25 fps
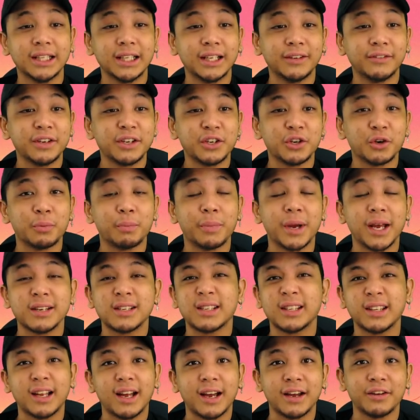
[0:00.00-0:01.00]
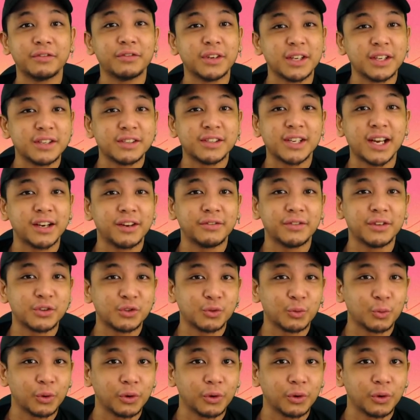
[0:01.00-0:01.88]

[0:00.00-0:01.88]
living your best life inside of this